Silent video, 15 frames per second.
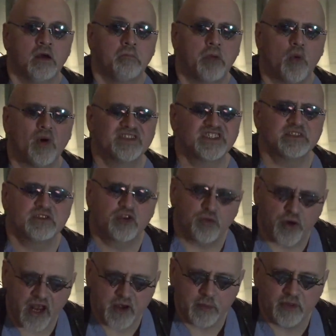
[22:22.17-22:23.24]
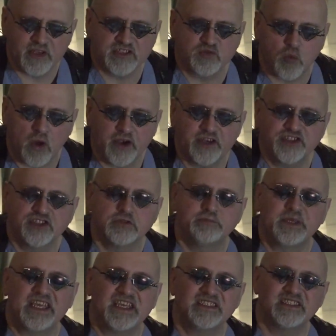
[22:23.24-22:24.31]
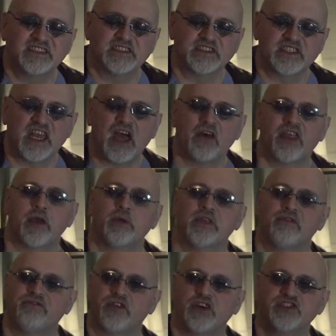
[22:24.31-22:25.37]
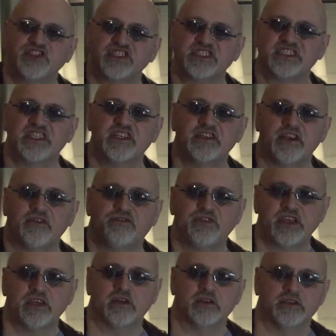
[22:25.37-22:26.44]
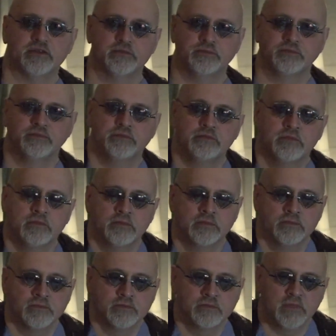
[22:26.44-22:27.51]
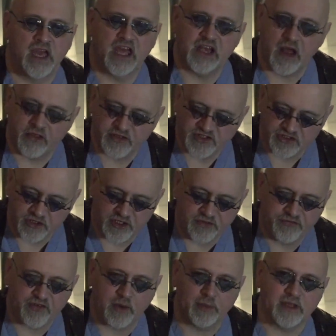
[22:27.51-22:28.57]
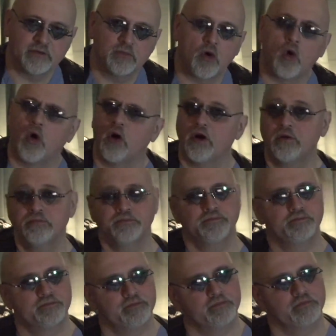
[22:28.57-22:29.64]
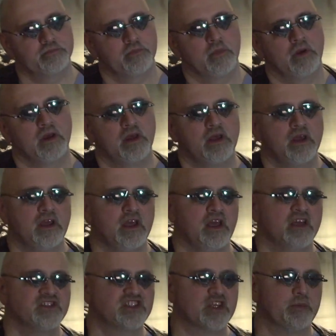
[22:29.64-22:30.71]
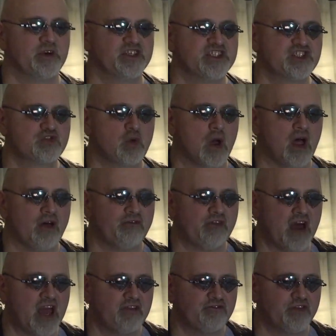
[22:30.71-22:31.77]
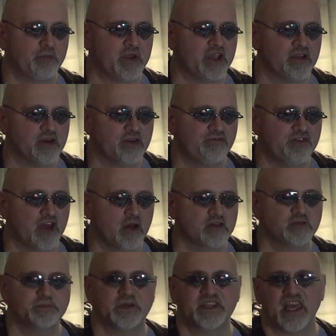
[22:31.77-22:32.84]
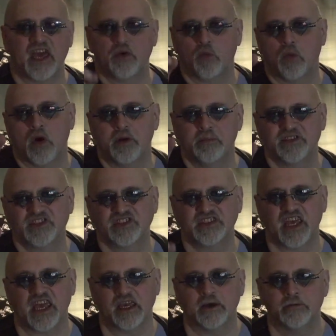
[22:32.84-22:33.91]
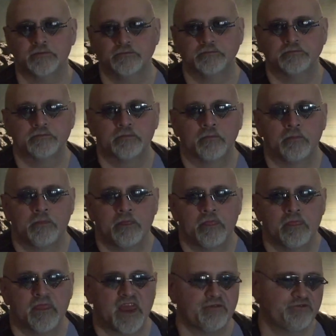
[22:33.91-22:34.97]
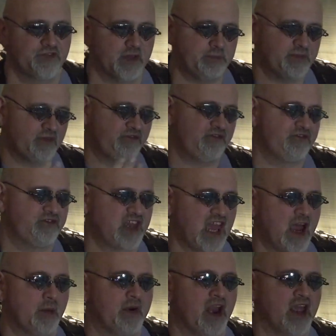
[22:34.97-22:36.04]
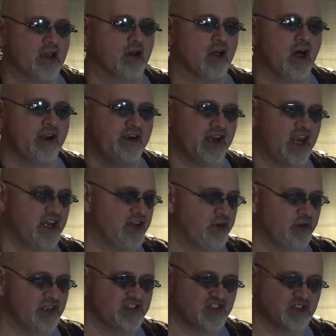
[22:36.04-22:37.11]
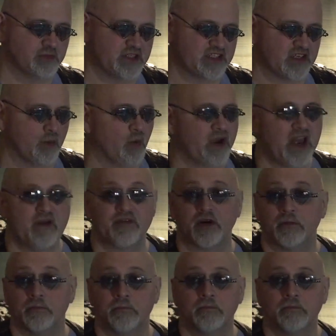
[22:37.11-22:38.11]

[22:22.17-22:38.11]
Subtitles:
But what's incredible is 1 or 2 pieces and how they were the first that did in their field. And others learned from it. Or some are disqualified for being good films, but they had one mistake. They flipped the camera angle 180 degrees too many times, whatever.